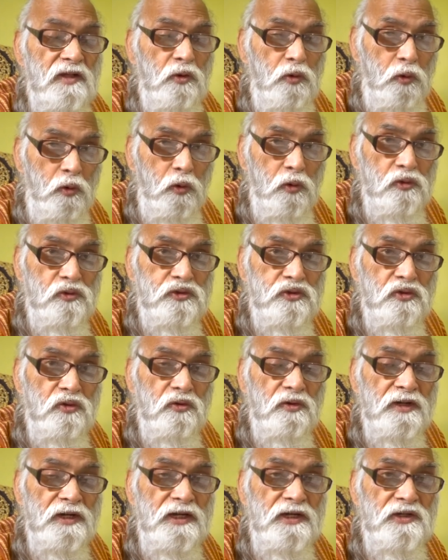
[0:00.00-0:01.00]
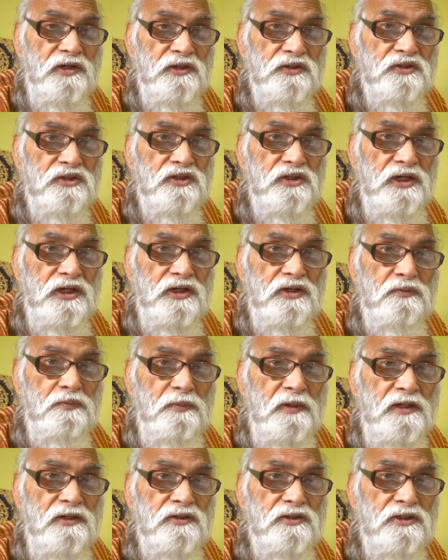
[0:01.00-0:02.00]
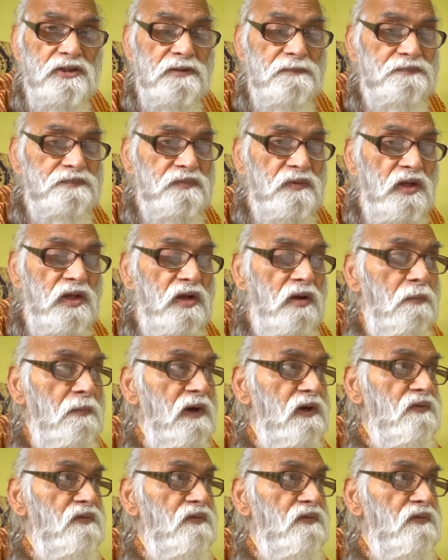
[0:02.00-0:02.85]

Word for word: also great statements, but